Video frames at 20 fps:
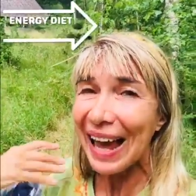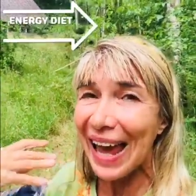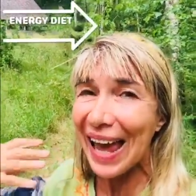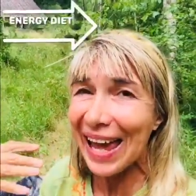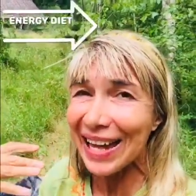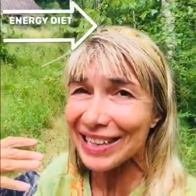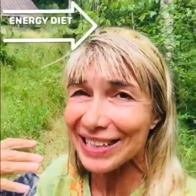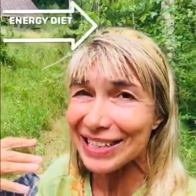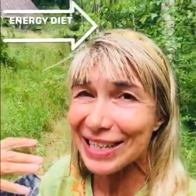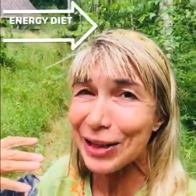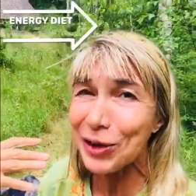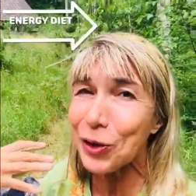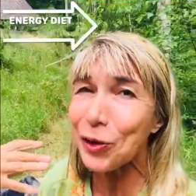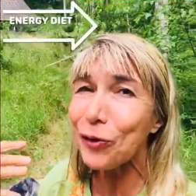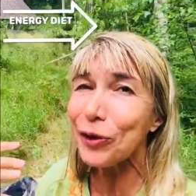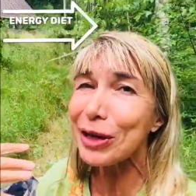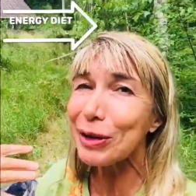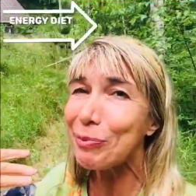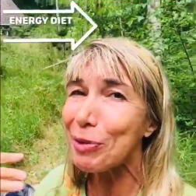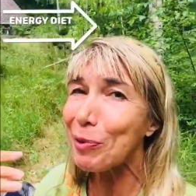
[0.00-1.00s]
and you
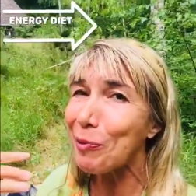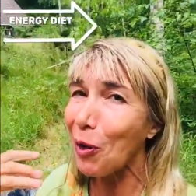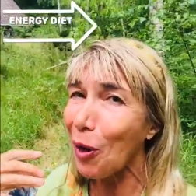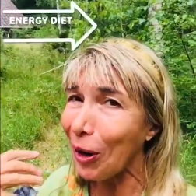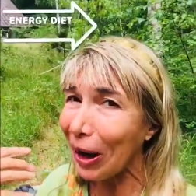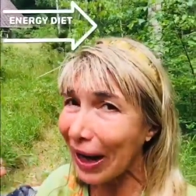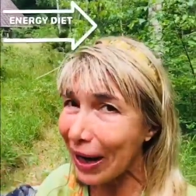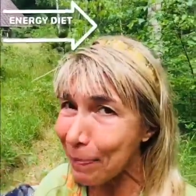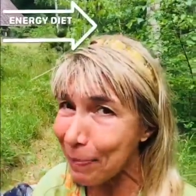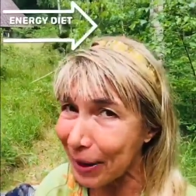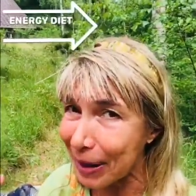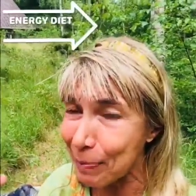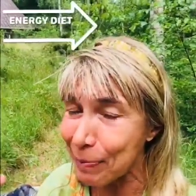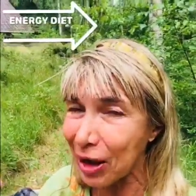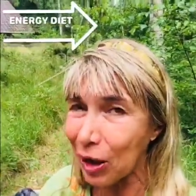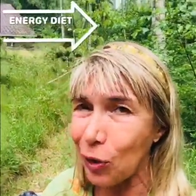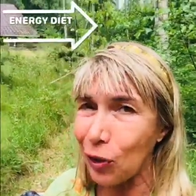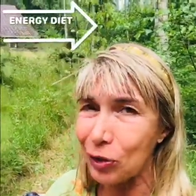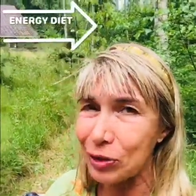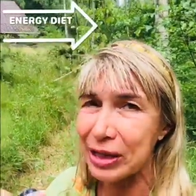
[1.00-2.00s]
will be more happy
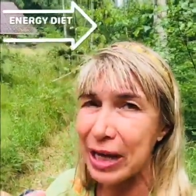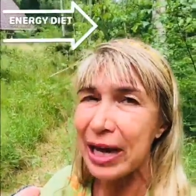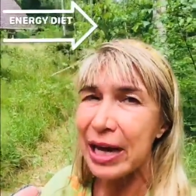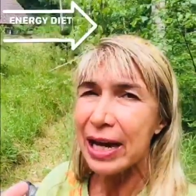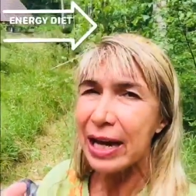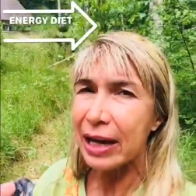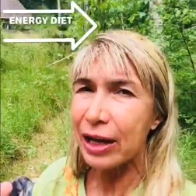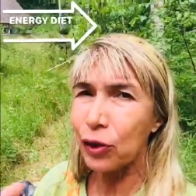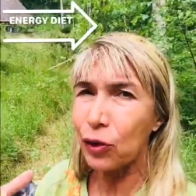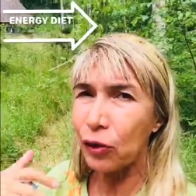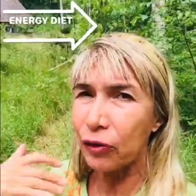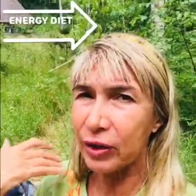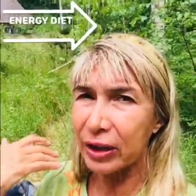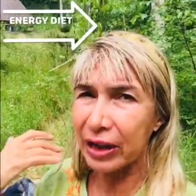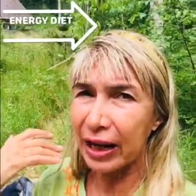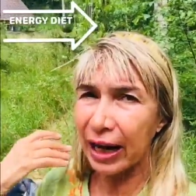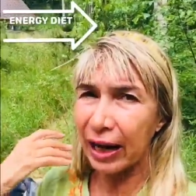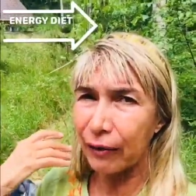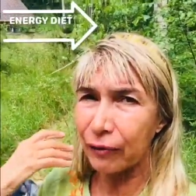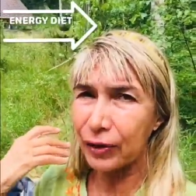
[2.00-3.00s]
because you
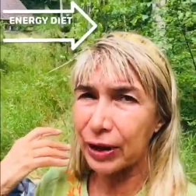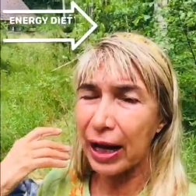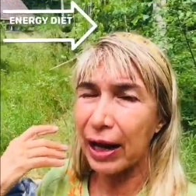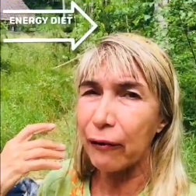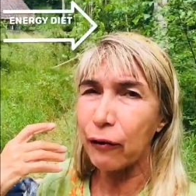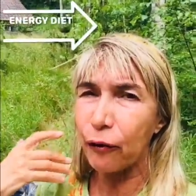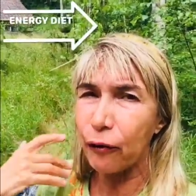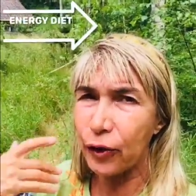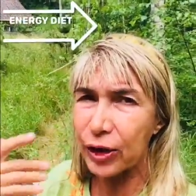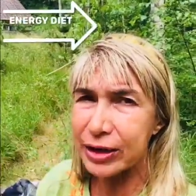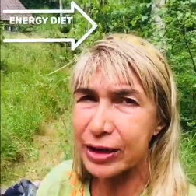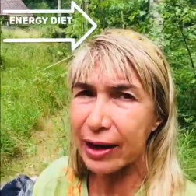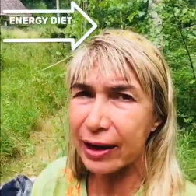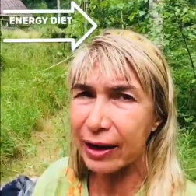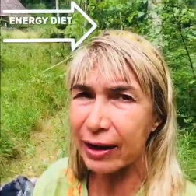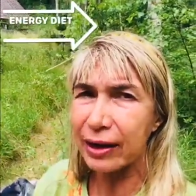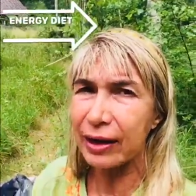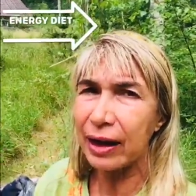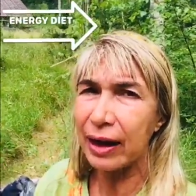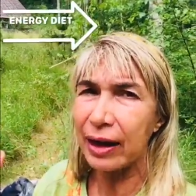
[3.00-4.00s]
will have the
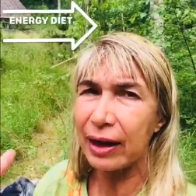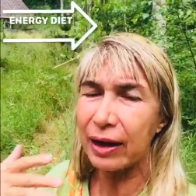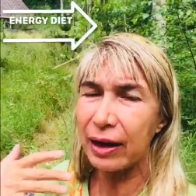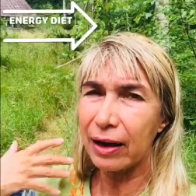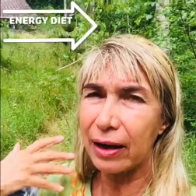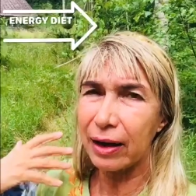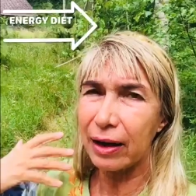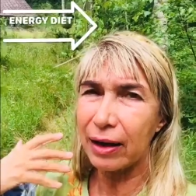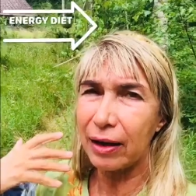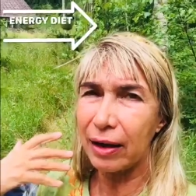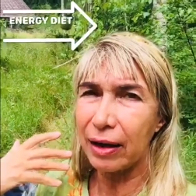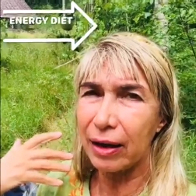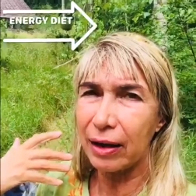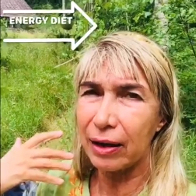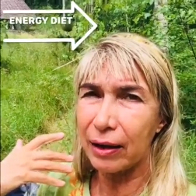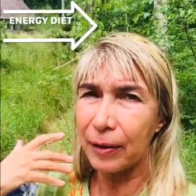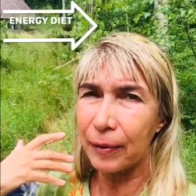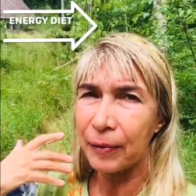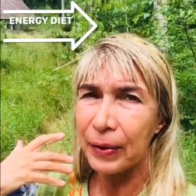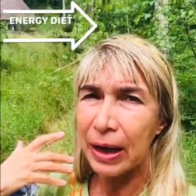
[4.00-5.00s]
physical uh,
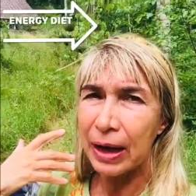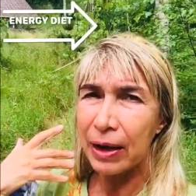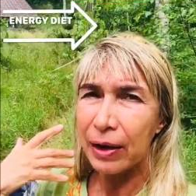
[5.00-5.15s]
uh,